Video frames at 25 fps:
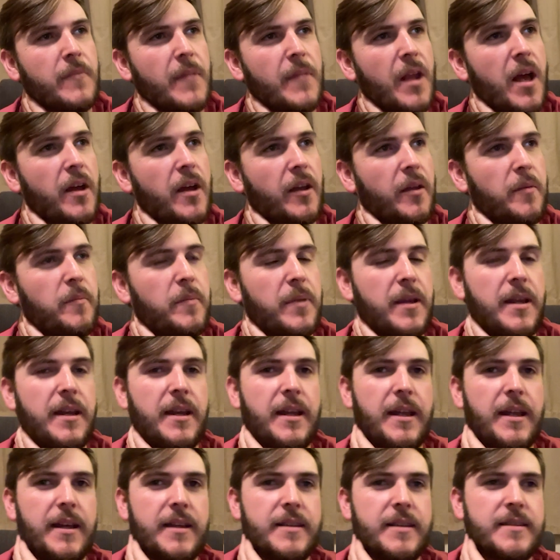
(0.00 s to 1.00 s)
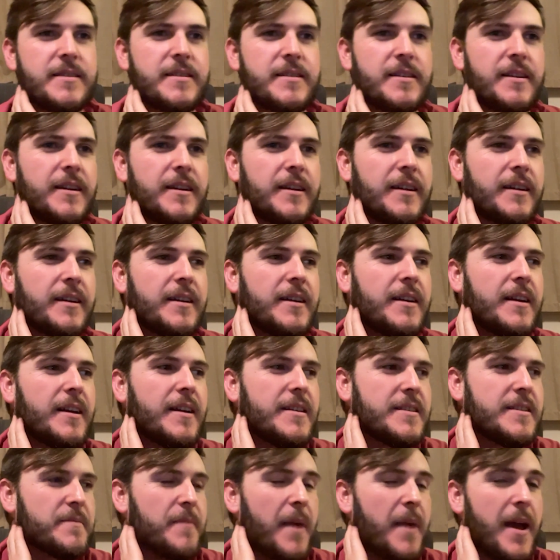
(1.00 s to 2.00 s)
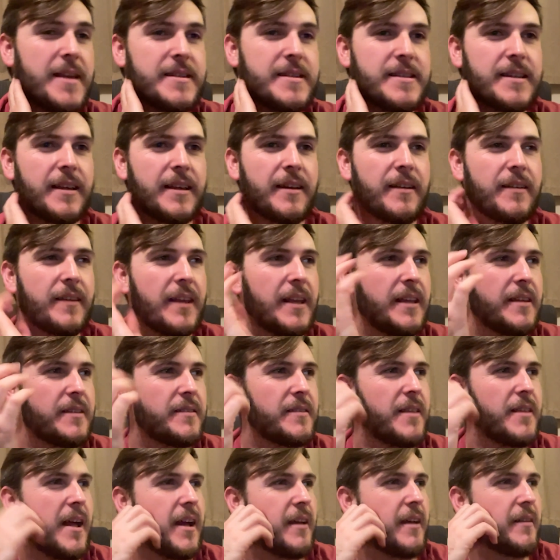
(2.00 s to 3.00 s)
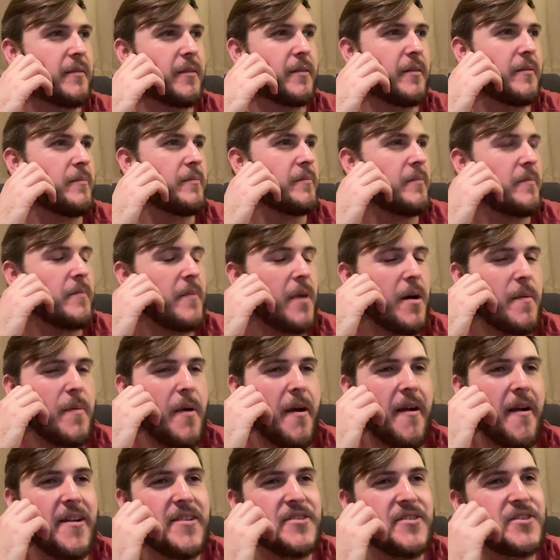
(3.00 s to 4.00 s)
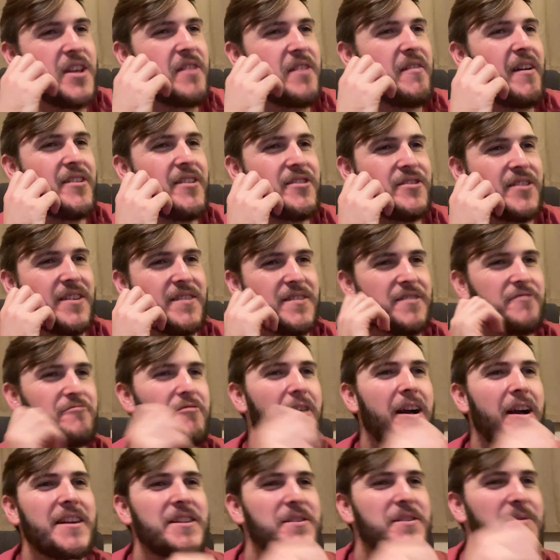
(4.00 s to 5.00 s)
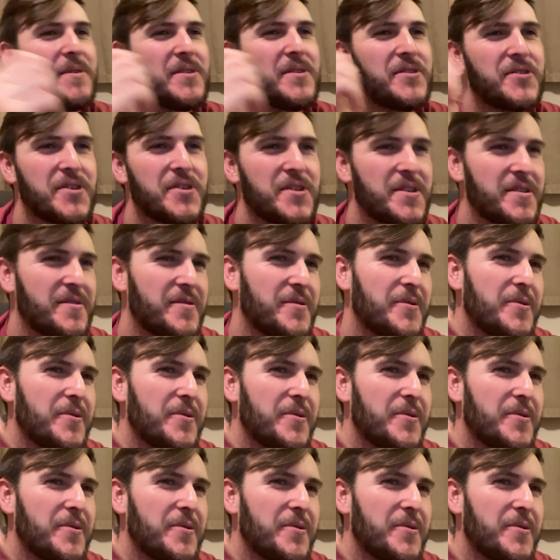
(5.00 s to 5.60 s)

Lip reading: Like completely, it's amazing. I mean, like our parents' generation had to write to each other